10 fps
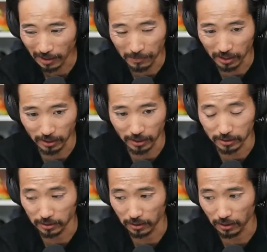i'm thinking
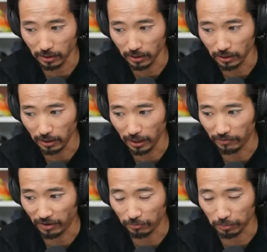it's uh,
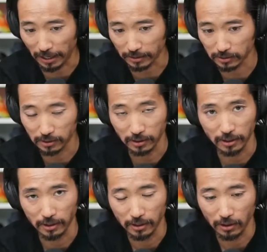ff blast
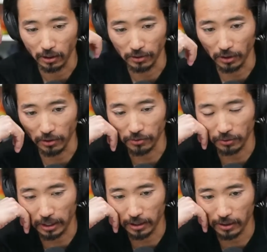on the
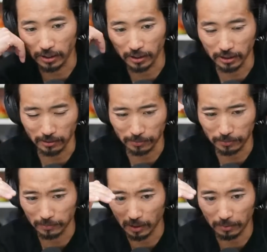other layer and i think a,
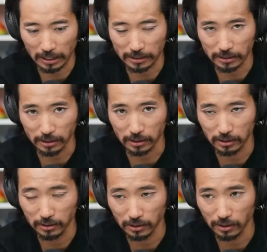a
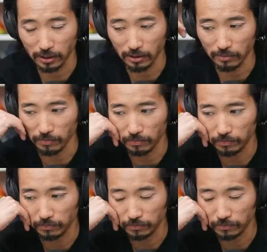plastic um,